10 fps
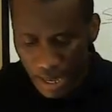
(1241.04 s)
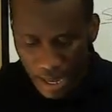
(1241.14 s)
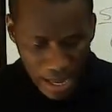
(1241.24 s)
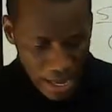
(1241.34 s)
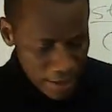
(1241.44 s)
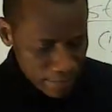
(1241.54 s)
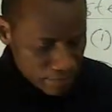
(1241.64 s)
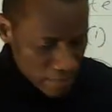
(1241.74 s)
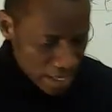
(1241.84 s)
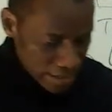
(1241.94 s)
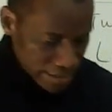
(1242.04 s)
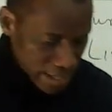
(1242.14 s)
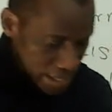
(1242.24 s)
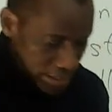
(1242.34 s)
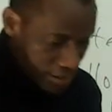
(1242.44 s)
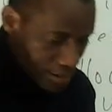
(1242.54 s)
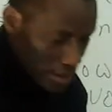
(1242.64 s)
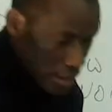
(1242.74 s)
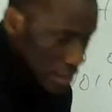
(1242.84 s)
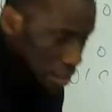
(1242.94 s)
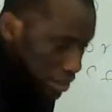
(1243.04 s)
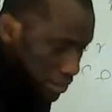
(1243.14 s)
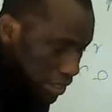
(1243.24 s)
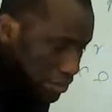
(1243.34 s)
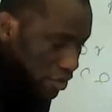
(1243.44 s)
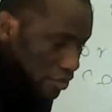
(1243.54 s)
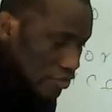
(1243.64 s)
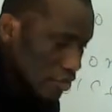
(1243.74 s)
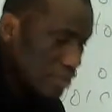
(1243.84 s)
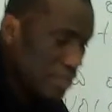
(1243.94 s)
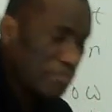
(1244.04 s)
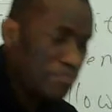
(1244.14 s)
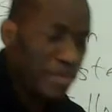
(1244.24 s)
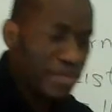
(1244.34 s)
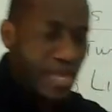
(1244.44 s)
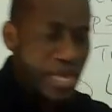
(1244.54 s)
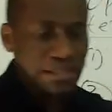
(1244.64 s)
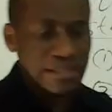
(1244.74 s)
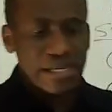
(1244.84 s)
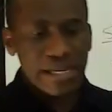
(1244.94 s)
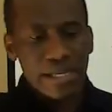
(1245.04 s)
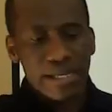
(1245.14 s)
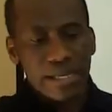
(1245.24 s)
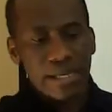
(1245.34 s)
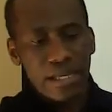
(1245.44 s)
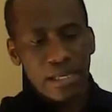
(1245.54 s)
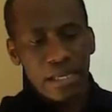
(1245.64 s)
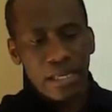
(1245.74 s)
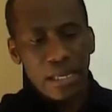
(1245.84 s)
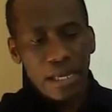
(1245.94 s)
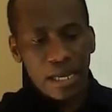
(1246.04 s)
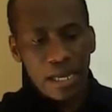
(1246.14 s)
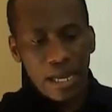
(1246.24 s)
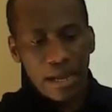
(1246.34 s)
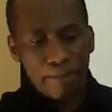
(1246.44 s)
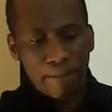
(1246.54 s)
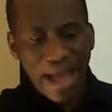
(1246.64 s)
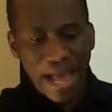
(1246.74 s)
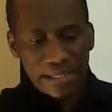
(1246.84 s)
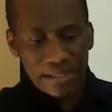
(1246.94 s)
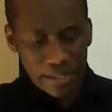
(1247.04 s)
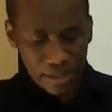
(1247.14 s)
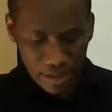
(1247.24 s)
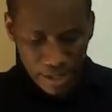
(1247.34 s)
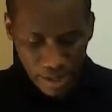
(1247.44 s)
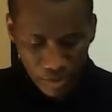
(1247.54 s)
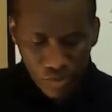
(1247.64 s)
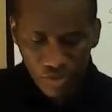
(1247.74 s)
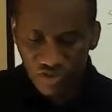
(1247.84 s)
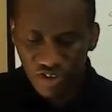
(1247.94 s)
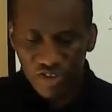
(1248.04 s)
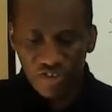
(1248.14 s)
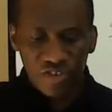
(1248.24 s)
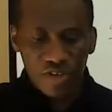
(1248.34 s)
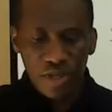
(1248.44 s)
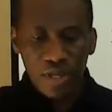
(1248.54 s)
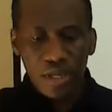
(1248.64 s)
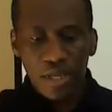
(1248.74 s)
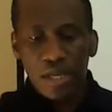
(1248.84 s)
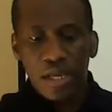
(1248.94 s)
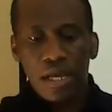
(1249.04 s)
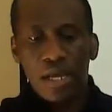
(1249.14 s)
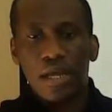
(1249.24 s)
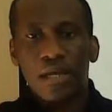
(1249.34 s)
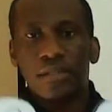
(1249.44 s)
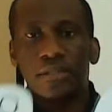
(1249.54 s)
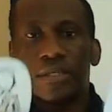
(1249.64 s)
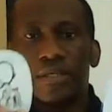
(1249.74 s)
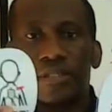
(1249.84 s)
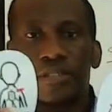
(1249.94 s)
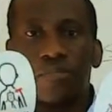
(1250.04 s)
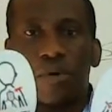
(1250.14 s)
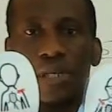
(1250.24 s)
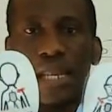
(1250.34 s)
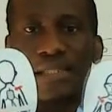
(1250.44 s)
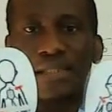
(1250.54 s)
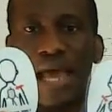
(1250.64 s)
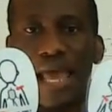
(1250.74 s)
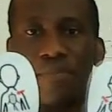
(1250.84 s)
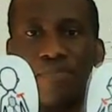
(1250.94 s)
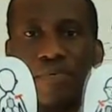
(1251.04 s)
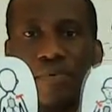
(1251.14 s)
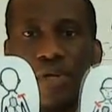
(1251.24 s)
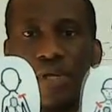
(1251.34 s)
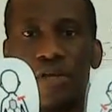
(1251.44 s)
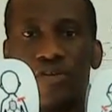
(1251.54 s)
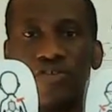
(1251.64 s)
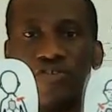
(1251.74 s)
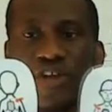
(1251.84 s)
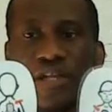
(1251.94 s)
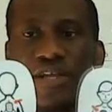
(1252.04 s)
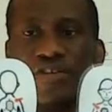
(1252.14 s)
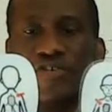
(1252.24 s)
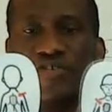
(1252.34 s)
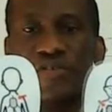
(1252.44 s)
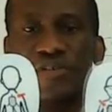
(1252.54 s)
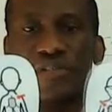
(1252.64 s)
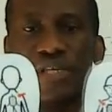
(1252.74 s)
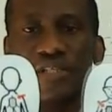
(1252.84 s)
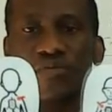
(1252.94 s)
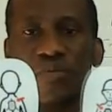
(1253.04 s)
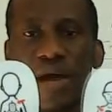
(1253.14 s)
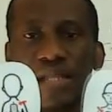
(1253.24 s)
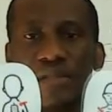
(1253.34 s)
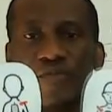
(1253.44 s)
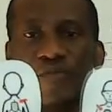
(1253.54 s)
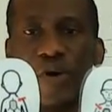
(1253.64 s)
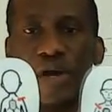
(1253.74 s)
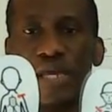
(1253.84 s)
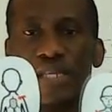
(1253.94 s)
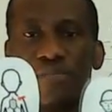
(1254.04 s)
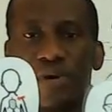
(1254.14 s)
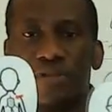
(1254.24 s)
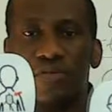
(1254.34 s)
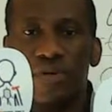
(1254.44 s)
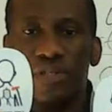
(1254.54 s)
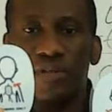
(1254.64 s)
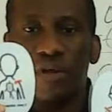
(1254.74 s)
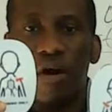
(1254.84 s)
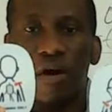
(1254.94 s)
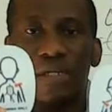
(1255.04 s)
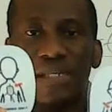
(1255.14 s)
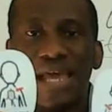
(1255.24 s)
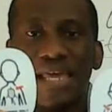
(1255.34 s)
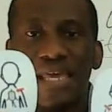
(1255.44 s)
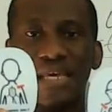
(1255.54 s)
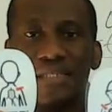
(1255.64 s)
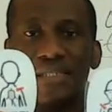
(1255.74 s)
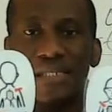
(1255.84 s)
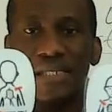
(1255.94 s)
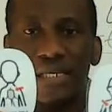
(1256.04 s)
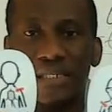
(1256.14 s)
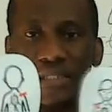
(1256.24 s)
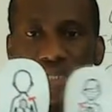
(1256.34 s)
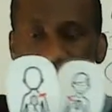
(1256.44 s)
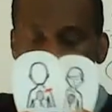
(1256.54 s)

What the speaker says: and then there's also the pediatric pad, okay, which is the smaller type. Usually you use this one for anybody who is under 8 years,